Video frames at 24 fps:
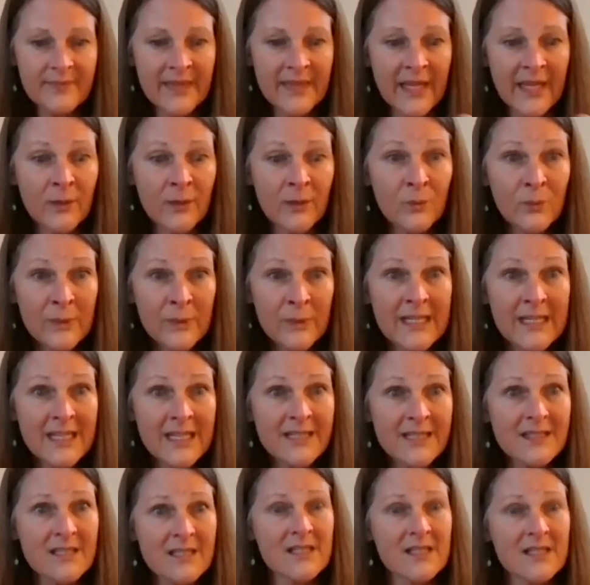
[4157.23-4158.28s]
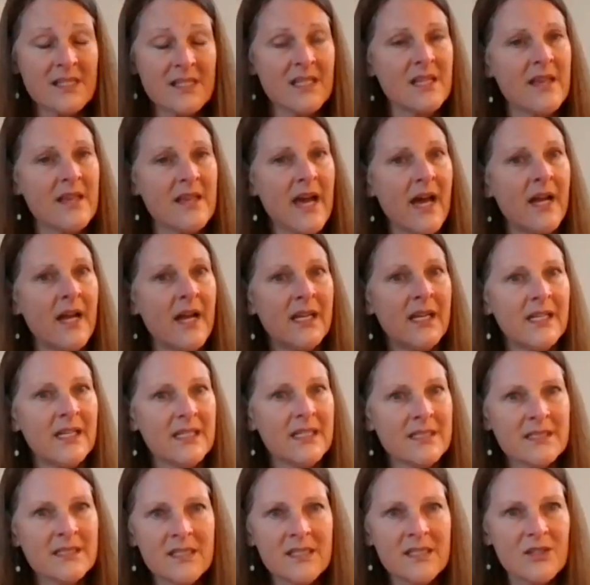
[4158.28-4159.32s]
And we get to see that.
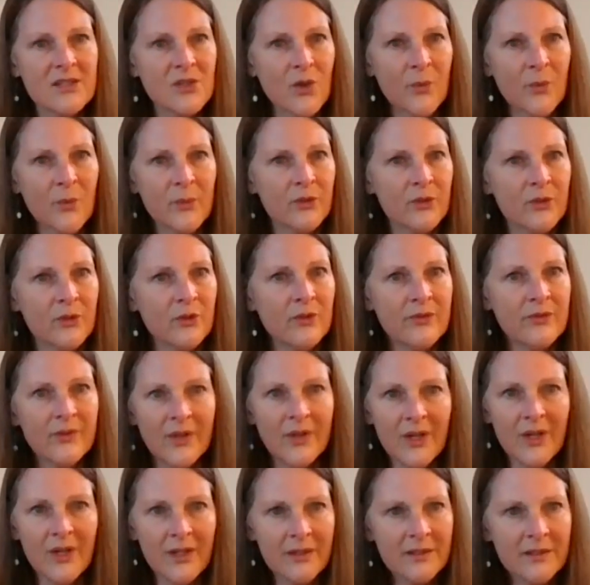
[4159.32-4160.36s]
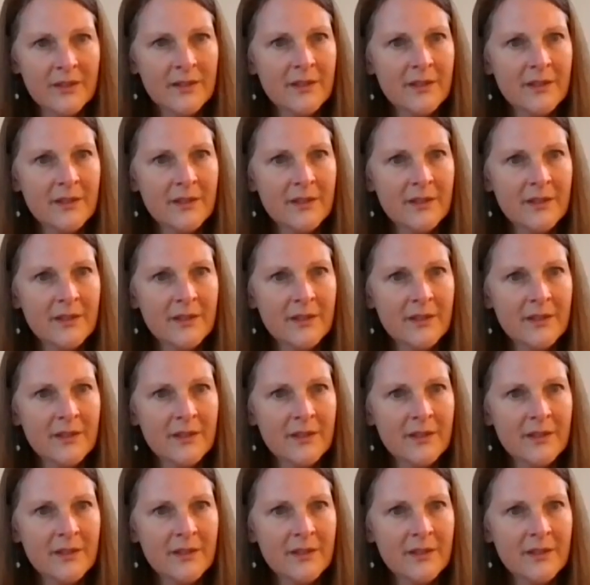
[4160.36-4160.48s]
Isn't it so beautiful?